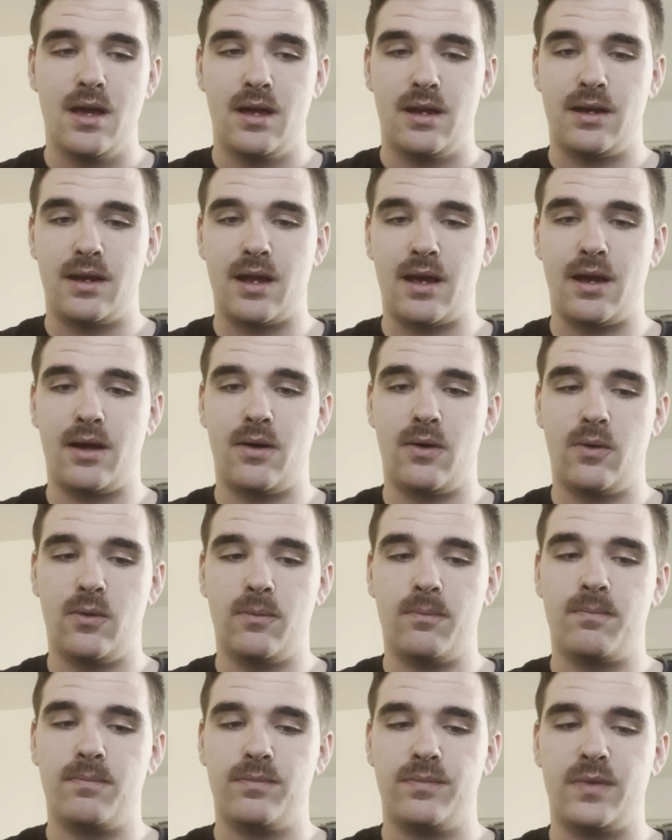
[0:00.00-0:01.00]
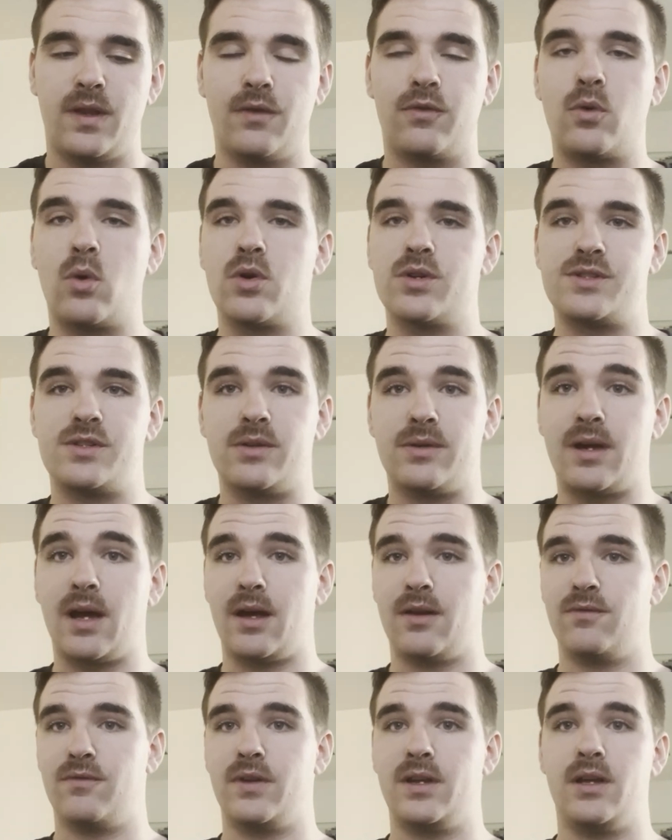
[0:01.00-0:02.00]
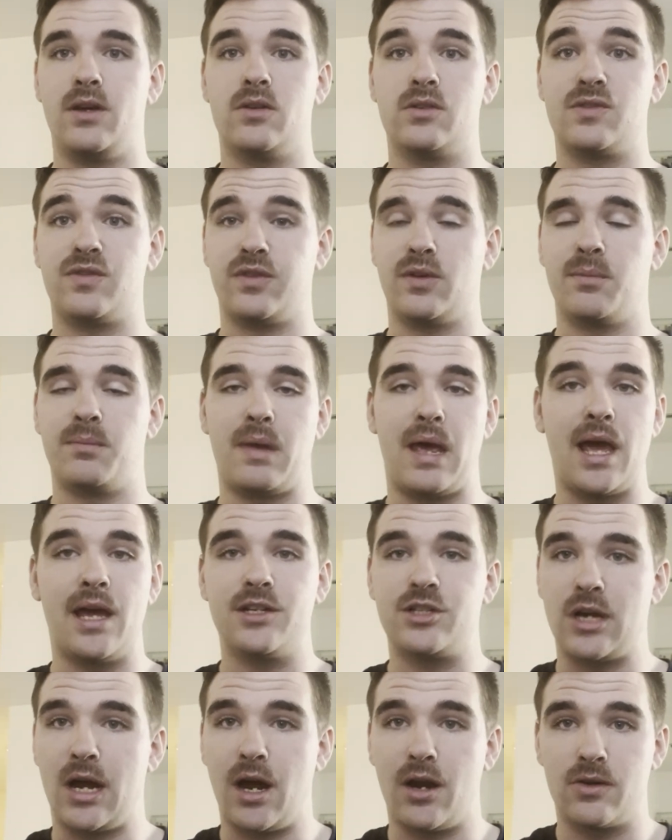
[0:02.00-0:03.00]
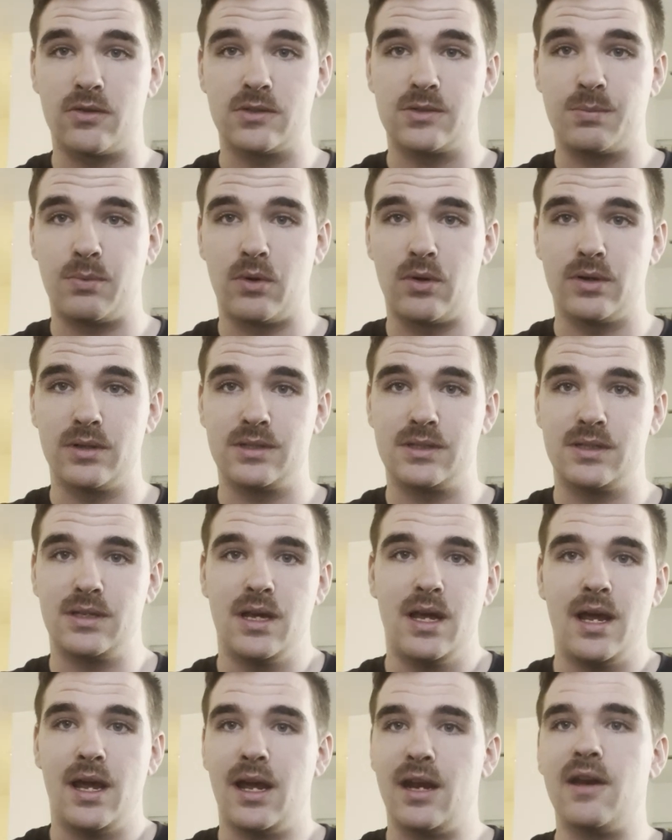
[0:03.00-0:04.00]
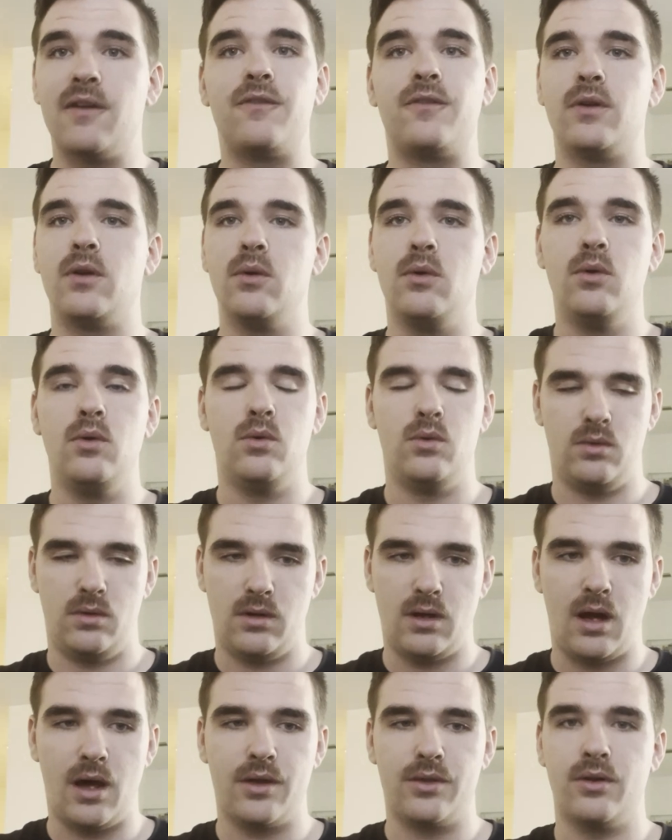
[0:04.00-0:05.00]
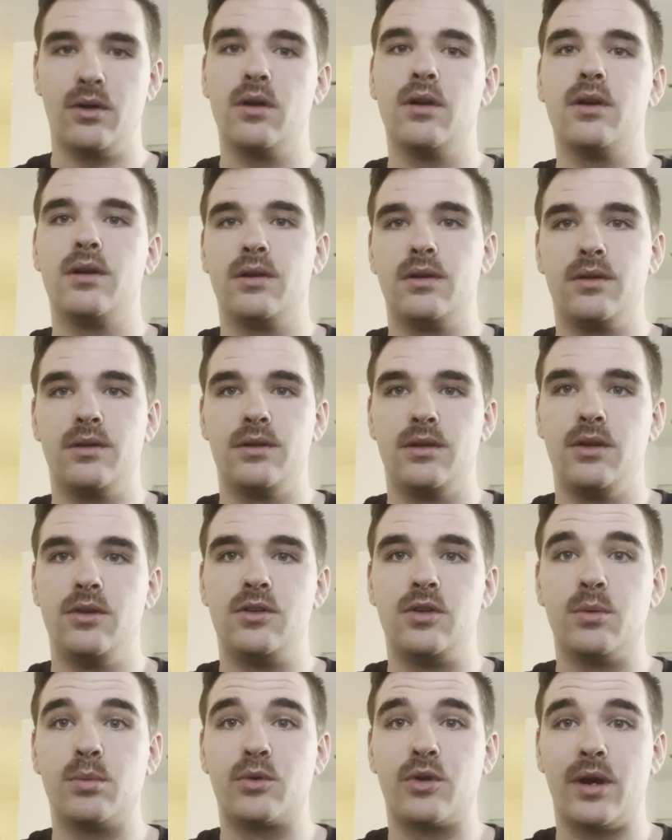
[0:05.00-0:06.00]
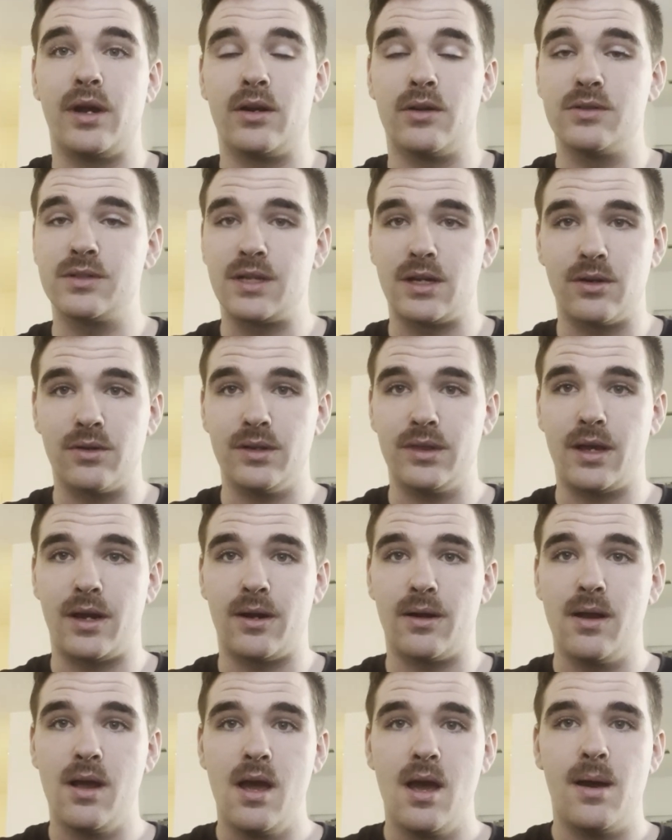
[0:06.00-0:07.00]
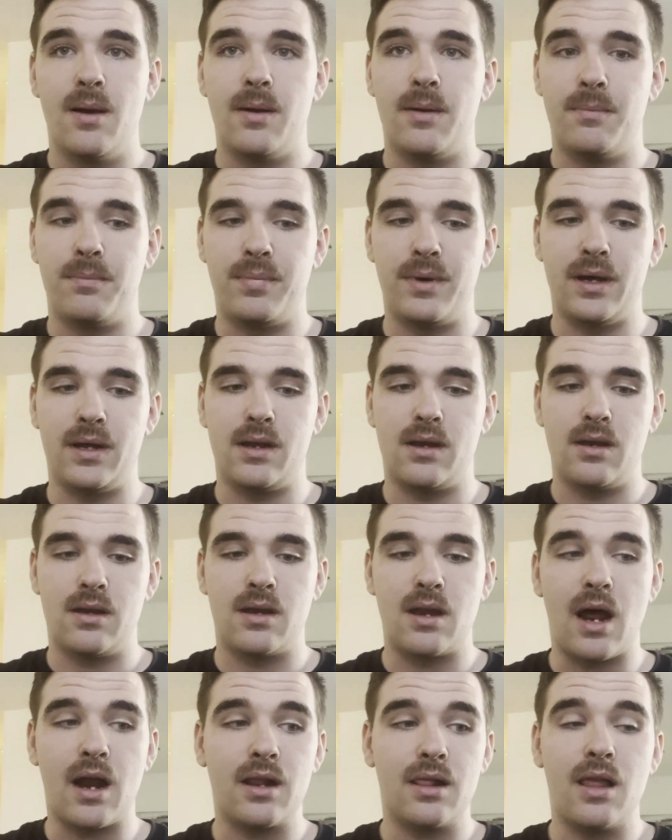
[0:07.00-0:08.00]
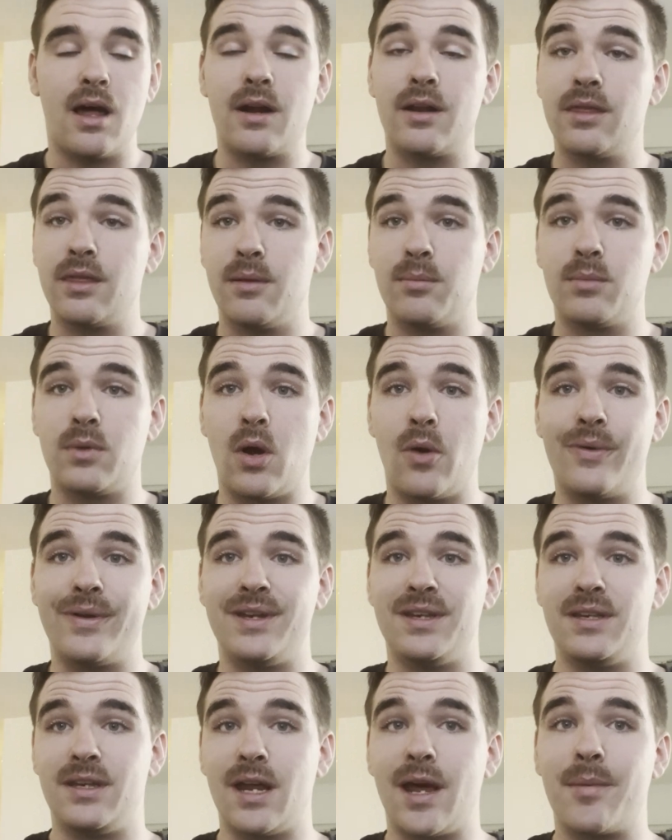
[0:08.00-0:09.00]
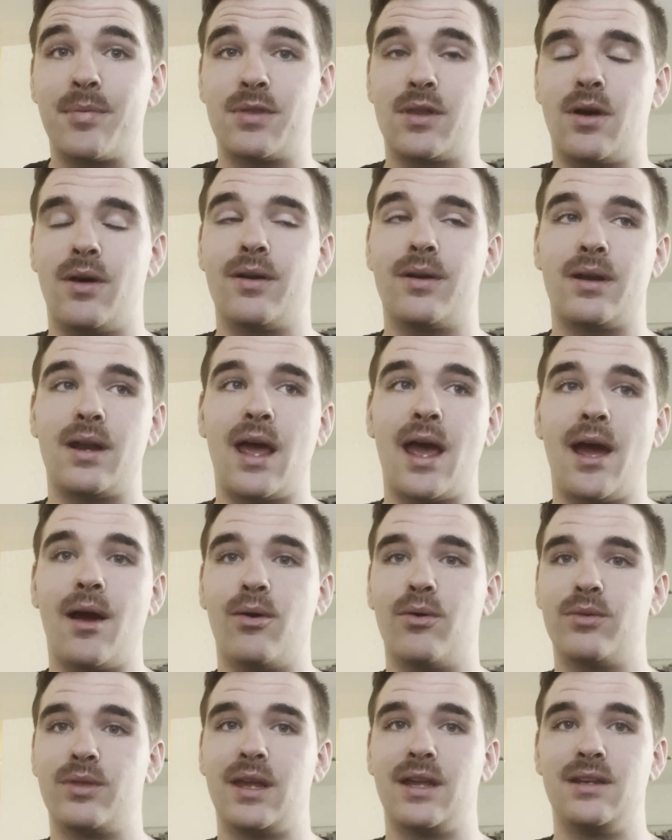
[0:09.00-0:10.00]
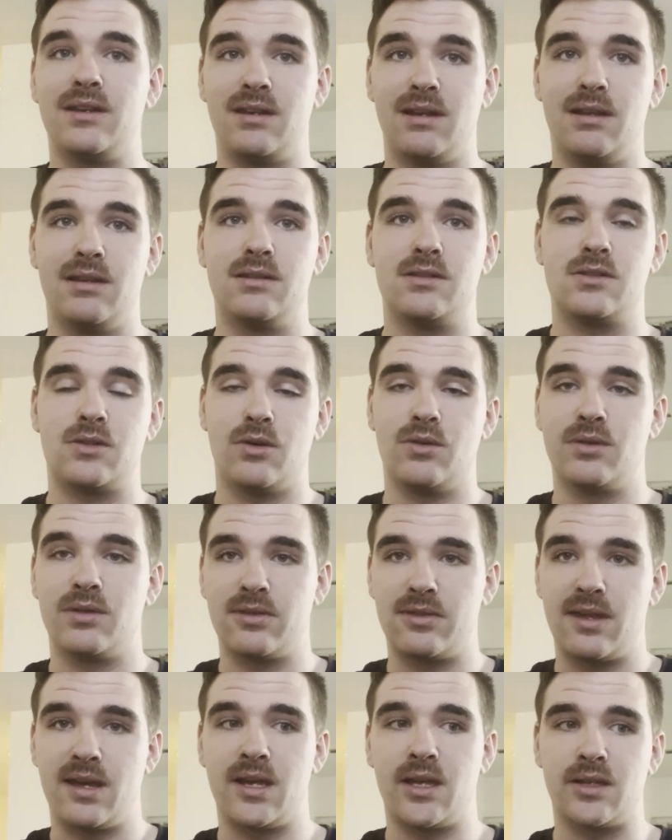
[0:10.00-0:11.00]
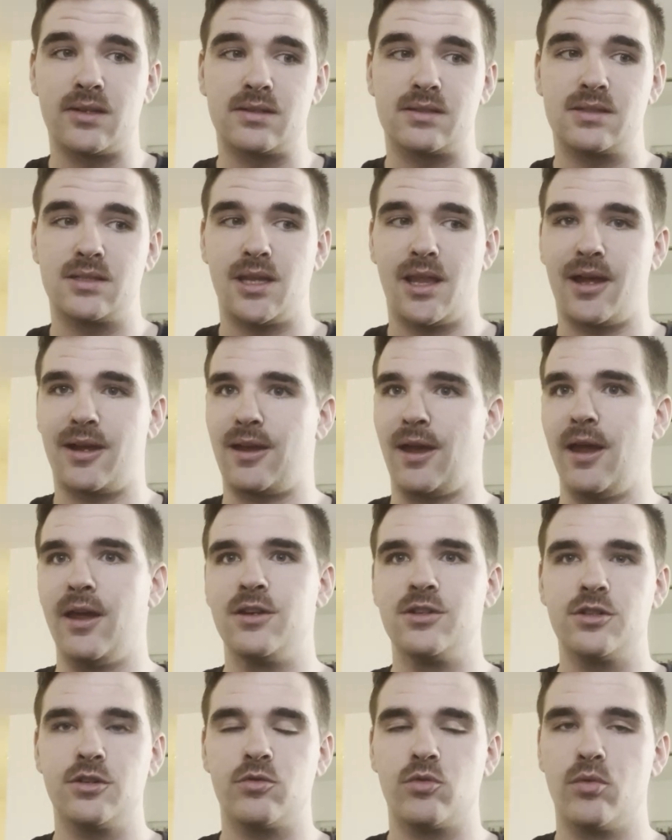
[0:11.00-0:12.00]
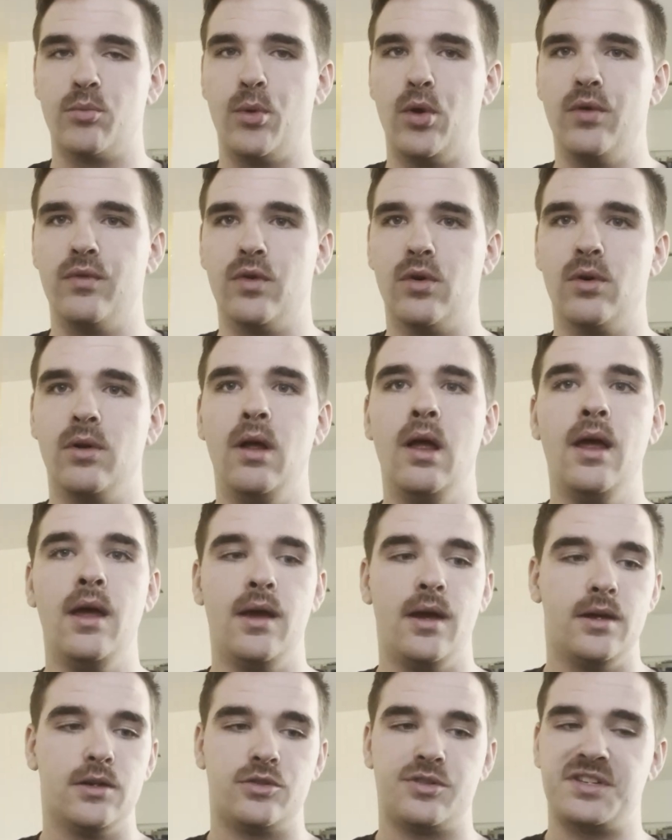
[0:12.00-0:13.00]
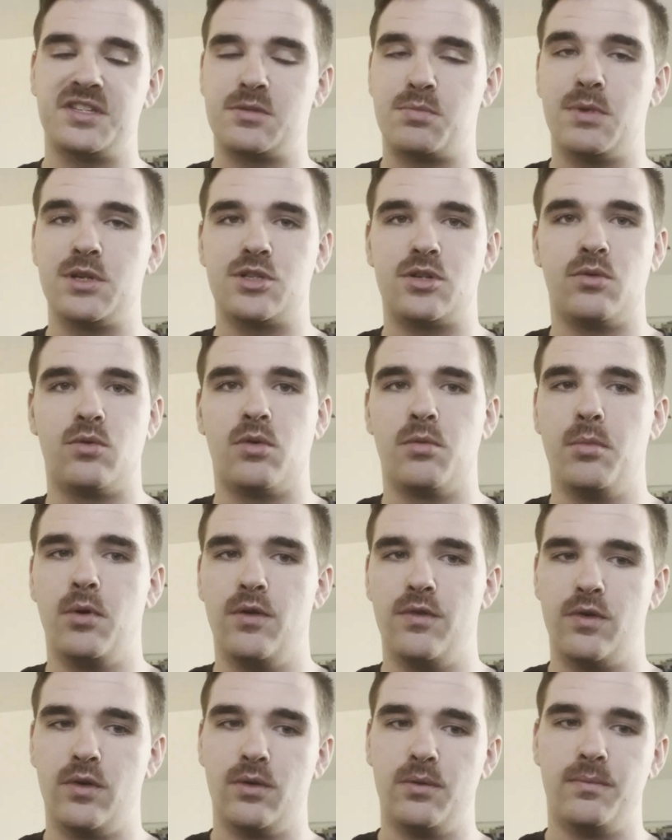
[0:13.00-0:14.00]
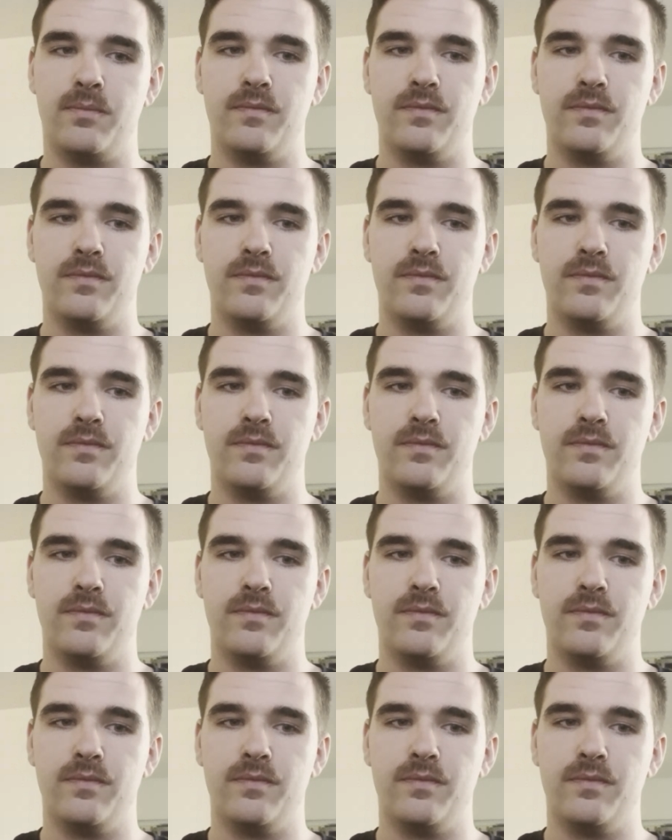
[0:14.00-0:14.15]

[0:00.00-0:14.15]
Now, of course, you got videos from Edge Autosports and a few other YouTube creators here and there, but not a lot of them go in depth on how they did certain things like engine removal, transmission removal,